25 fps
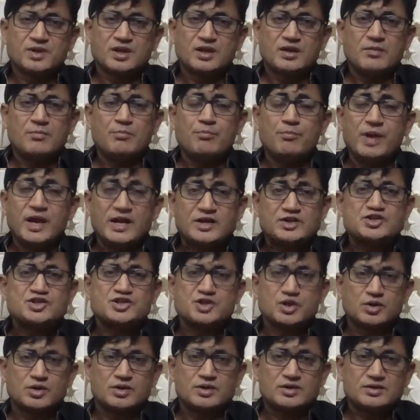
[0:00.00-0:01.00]
make
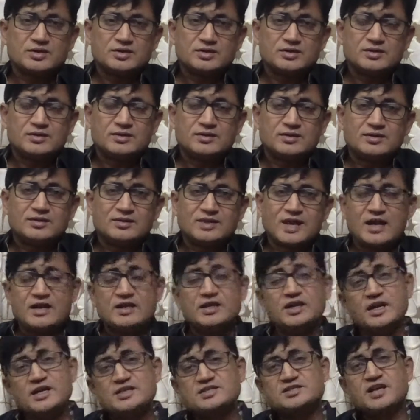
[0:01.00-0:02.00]
sure that
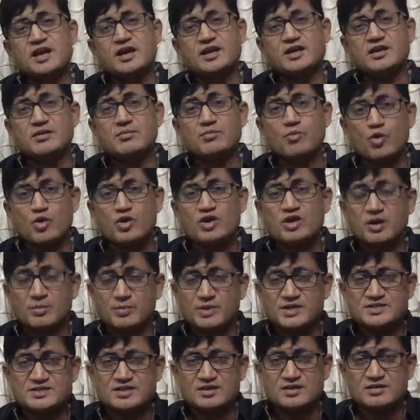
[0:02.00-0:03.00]
he is getting more
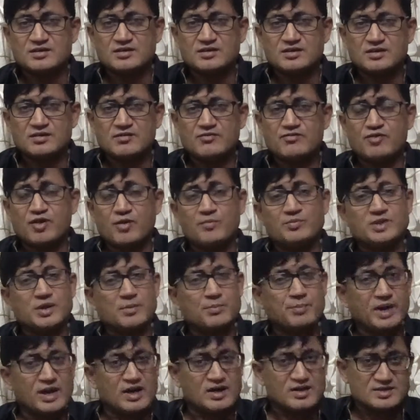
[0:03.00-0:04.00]
commission from the
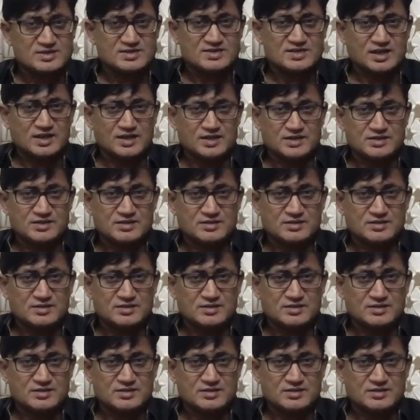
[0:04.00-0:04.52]
builder side.